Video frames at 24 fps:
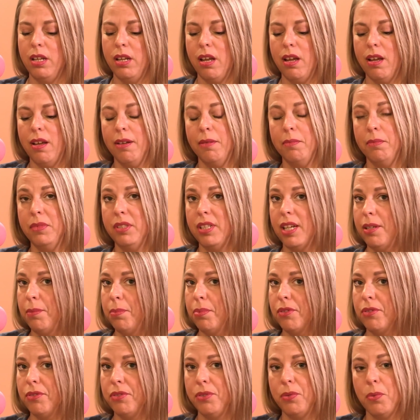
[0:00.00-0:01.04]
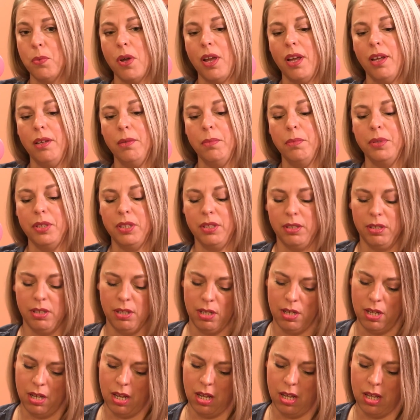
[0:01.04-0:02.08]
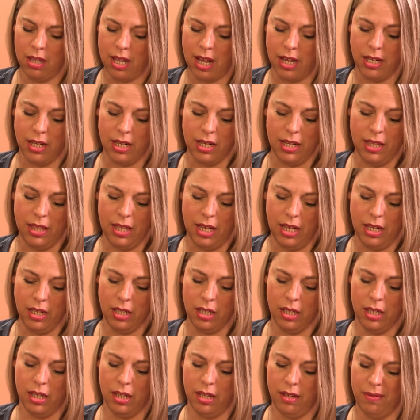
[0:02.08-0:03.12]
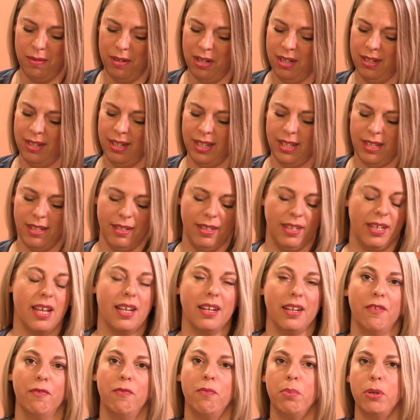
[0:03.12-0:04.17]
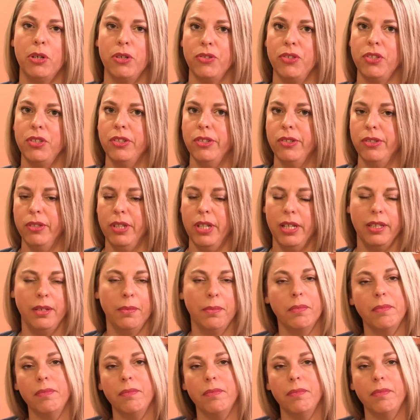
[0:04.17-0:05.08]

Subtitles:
diapers, wipes, that kind of thing, and any kind of personal like